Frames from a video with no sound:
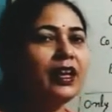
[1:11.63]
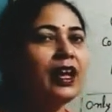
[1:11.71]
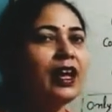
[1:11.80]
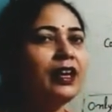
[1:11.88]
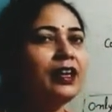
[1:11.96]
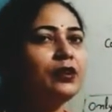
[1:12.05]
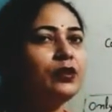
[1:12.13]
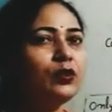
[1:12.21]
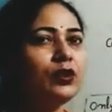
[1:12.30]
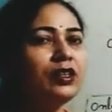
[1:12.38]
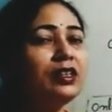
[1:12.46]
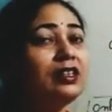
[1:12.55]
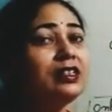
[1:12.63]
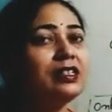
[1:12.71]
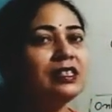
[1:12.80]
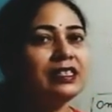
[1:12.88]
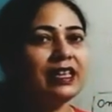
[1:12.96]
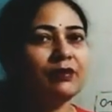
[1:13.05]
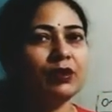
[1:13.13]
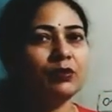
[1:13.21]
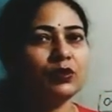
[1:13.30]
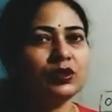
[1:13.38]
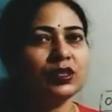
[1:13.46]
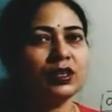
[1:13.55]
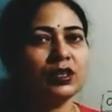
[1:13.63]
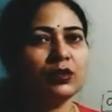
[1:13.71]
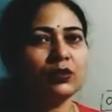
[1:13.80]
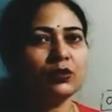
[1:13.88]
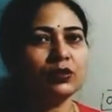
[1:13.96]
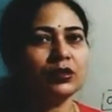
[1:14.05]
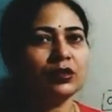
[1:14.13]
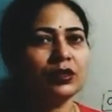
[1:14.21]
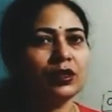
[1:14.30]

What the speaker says: are in total 7 musical notes.